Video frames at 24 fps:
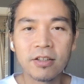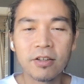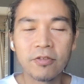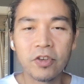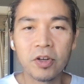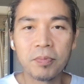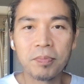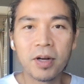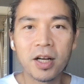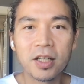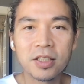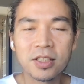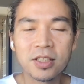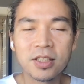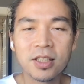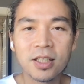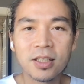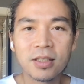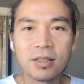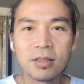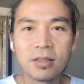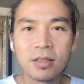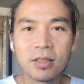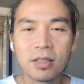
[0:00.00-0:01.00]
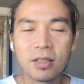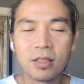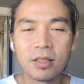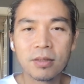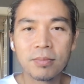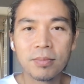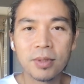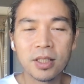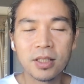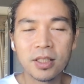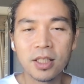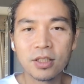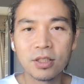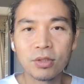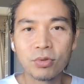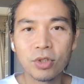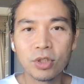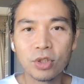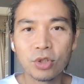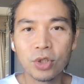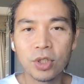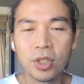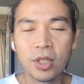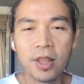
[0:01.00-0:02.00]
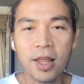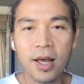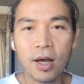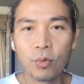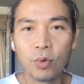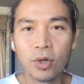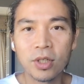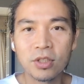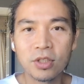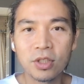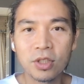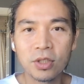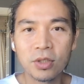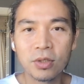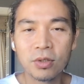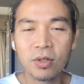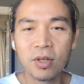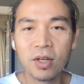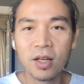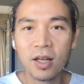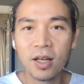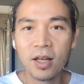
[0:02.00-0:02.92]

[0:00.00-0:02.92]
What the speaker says: Vipassana meditation retreat that I went to.